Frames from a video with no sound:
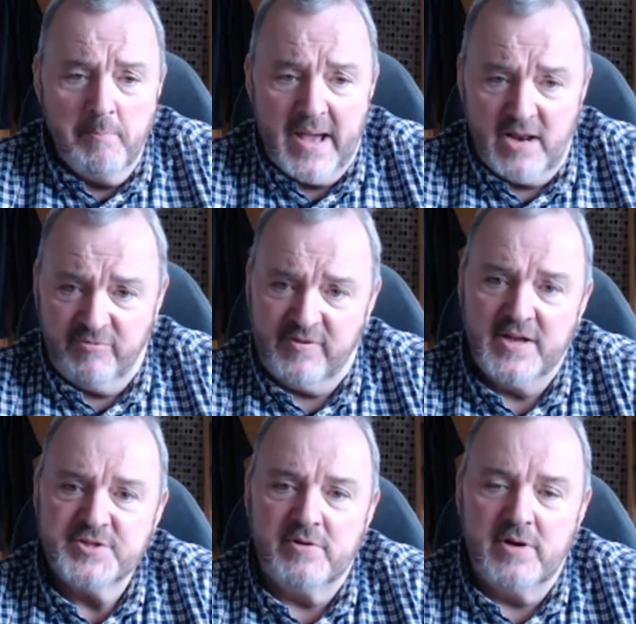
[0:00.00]

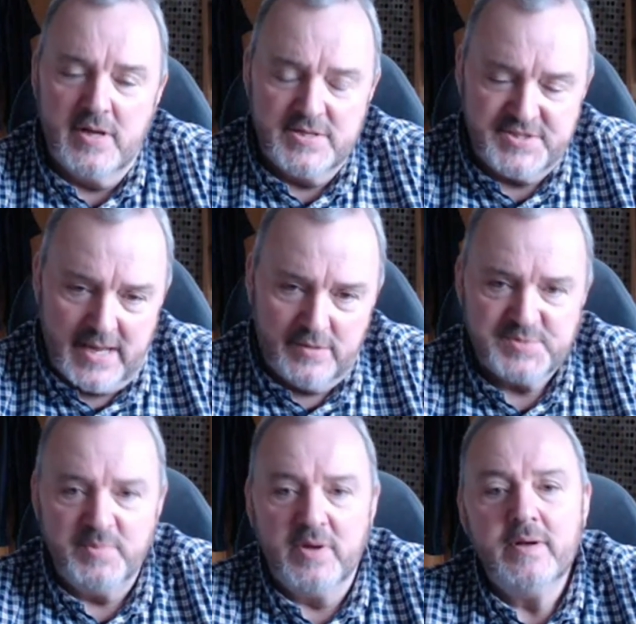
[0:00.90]
manufacturer,
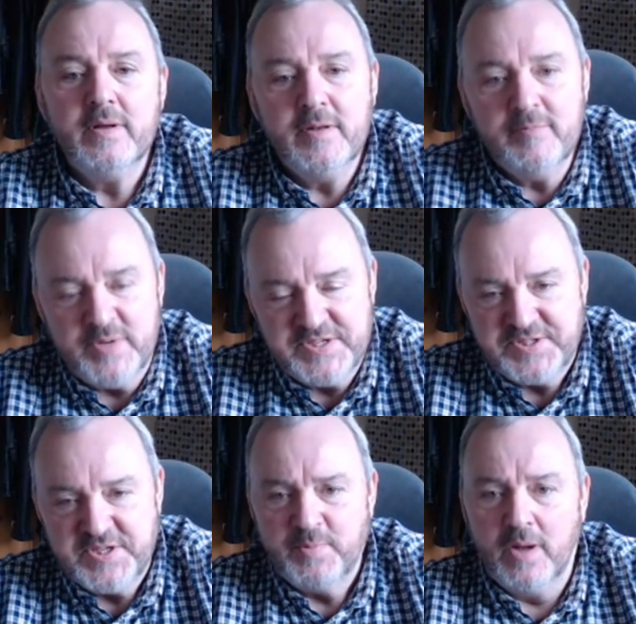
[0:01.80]
salesman,
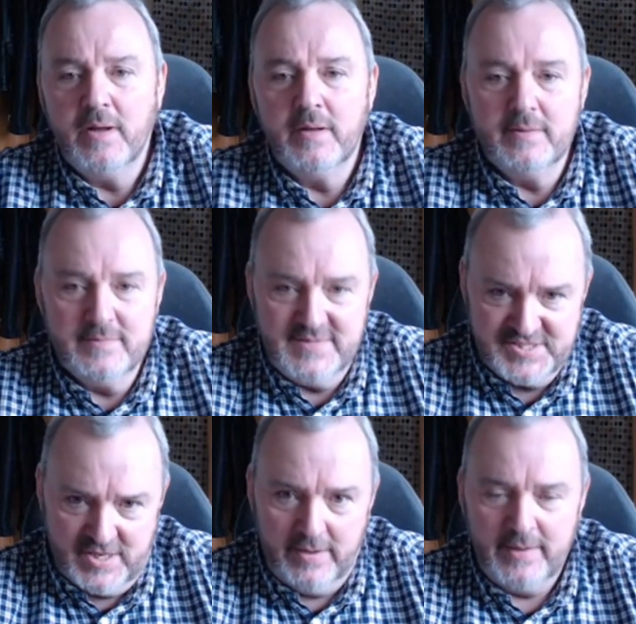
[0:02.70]
businessman,
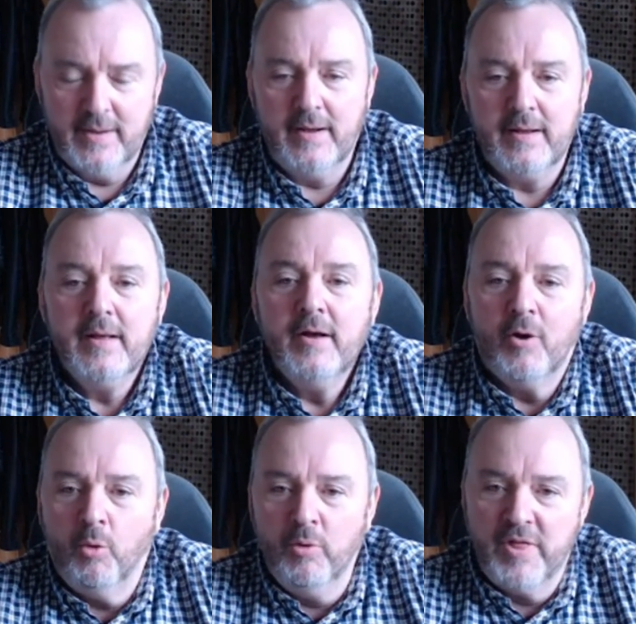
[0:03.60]
designer,
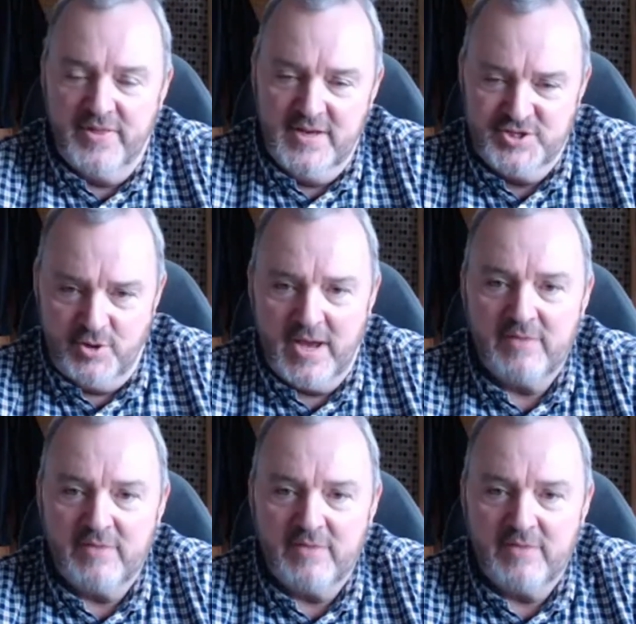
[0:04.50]
all the things you